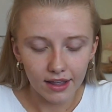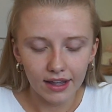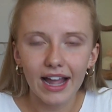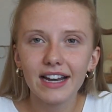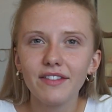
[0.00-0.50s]

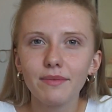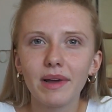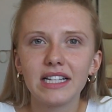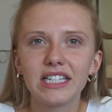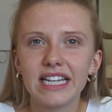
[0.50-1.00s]
kind of in
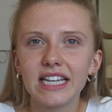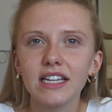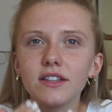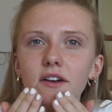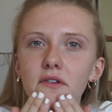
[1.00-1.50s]
my
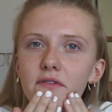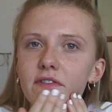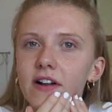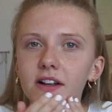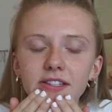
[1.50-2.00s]
T-zone
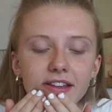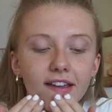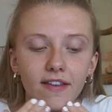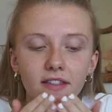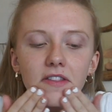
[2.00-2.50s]
first
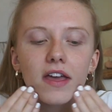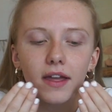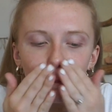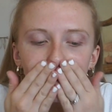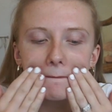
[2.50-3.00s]
and
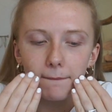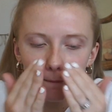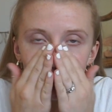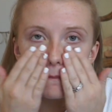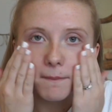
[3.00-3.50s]
then
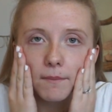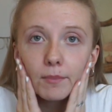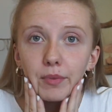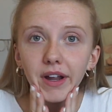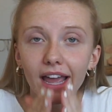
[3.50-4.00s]

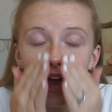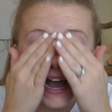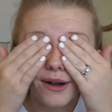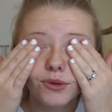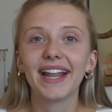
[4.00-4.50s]
bring it
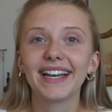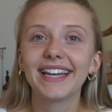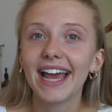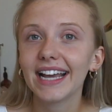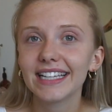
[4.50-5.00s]
out. Okay,
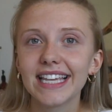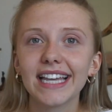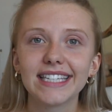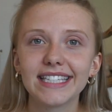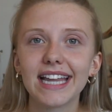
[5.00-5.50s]
next
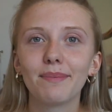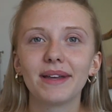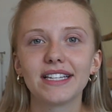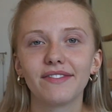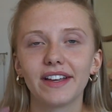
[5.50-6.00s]
step
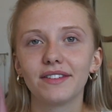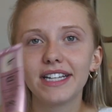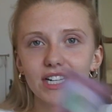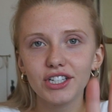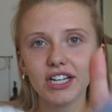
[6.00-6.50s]
is
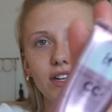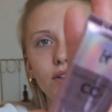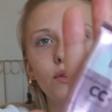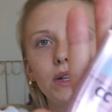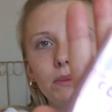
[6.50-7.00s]
foundation.
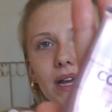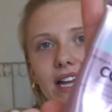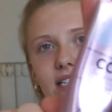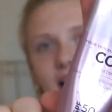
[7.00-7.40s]
Nolan picked